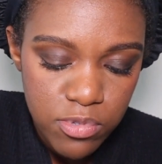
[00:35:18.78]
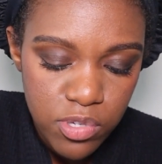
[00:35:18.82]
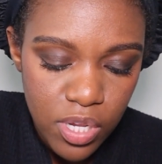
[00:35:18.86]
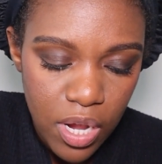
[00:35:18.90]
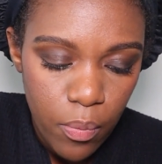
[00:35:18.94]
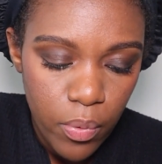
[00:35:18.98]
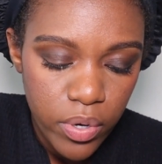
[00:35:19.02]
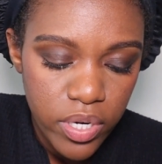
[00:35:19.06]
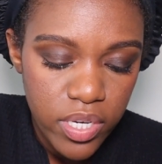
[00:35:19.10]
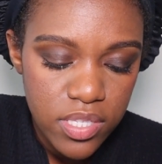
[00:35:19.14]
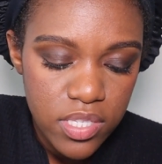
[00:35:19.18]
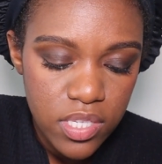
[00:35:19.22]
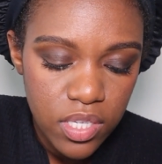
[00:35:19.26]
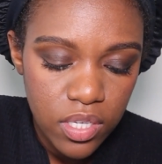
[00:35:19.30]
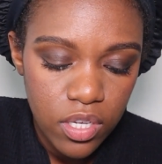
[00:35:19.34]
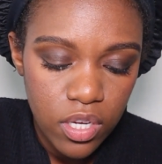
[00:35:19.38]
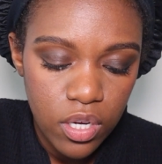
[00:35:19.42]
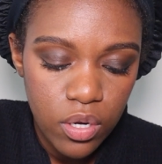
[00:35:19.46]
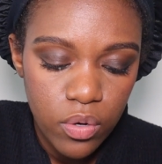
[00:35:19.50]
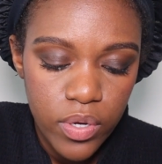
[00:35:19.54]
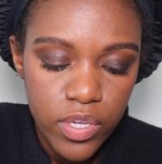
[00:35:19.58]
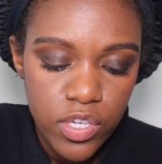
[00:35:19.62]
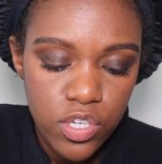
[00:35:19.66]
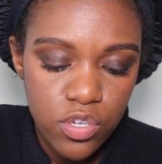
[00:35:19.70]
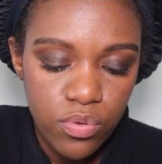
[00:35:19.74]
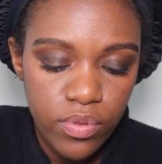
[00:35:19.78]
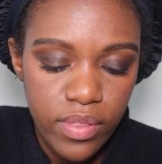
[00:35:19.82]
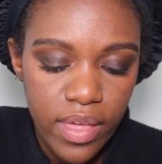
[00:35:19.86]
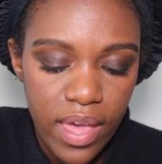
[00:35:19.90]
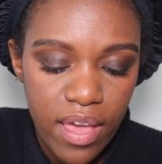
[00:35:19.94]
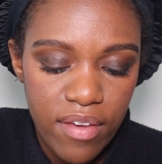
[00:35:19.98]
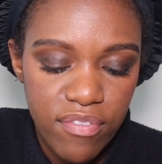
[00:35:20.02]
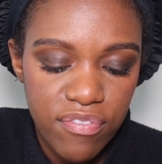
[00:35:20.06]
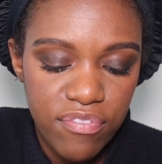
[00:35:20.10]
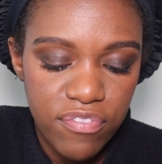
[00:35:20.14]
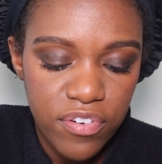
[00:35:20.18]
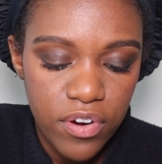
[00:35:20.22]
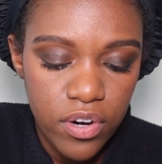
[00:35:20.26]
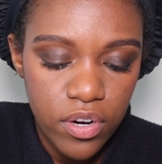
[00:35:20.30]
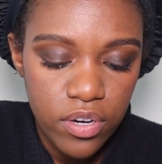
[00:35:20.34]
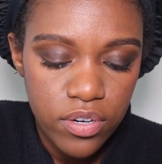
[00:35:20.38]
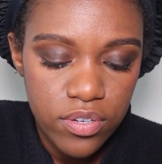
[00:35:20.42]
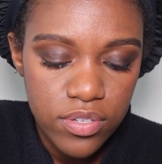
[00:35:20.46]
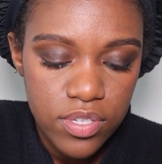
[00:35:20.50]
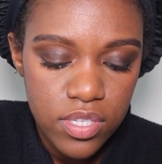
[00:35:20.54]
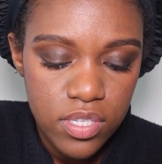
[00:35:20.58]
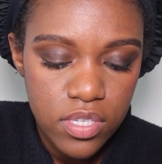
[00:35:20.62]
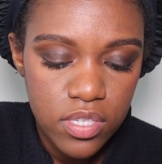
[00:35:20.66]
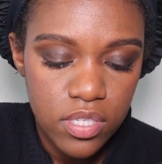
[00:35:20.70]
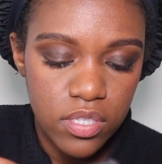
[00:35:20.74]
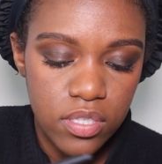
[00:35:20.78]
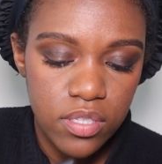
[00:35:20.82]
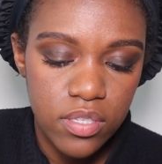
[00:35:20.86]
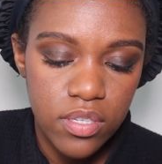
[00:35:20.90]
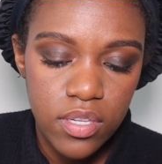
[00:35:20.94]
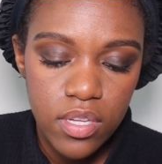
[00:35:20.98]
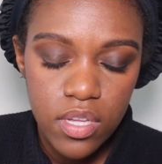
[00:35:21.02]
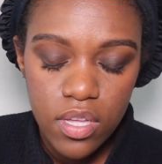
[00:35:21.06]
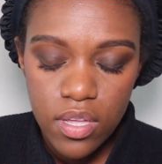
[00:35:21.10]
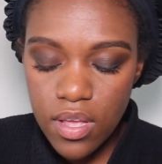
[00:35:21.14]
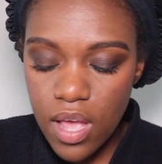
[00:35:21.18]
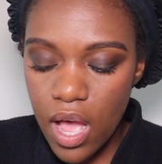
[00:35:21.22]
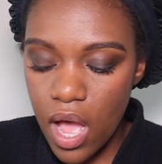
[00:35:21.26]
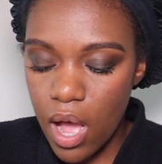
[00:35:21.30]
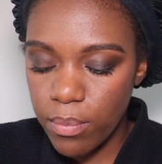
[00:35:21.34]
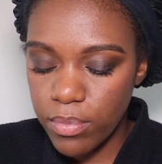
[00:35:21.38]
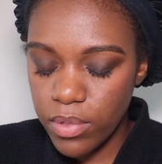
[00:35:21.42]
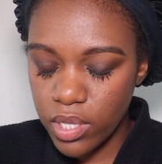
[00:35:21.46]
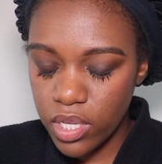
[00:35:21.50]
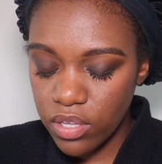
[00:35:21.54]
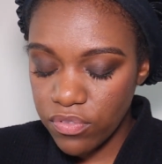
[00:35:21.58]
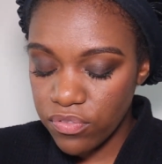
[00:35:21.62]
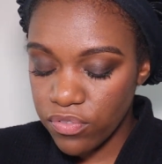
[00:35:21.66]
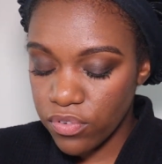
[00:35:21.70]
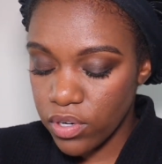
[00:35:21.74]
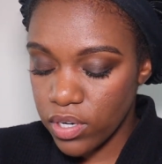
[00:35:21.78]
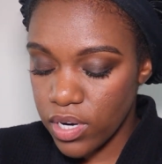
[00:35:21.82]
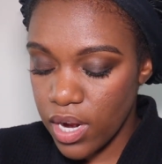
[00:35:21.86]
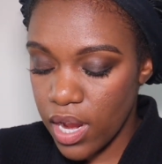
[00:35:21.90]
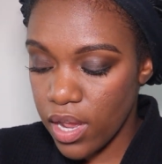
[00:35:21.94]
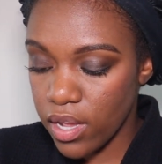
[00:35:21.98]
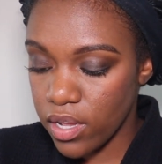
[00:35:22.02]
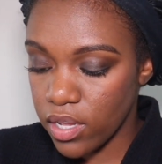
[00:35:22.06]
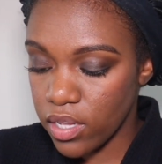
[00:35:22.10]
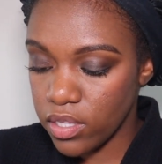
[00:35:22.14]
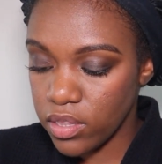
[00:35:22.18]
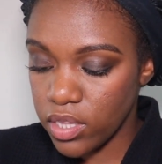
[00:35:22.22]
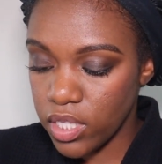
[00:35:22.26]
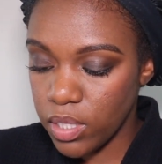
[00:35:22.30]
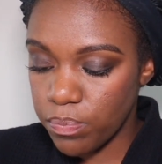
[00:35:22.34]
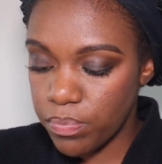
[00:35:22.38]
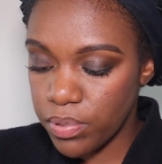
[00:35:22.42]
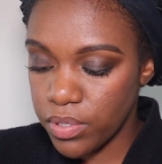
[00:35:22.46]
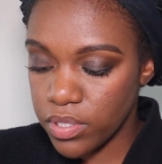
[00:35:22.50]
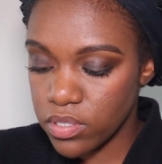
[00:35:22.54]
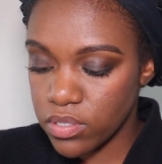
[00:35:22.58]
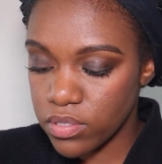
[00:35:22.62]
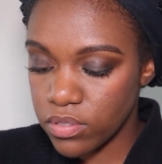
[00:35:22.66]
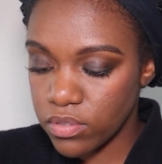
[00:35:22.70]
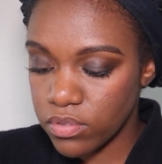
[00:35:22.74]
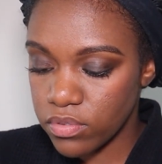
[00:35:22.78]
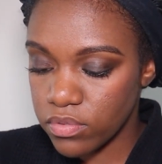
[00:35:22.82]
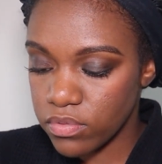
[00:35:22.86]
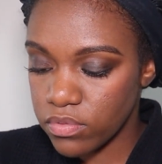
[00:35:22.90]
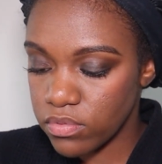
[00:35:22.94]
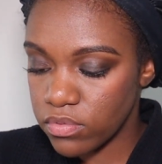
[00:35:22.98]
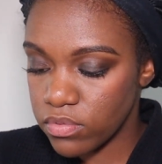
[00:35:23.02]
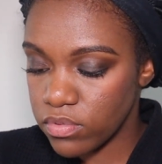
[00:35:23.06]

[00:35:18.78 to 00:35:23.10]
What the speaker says: So I wanted to go and do that first. I'm looking for a lip pencil.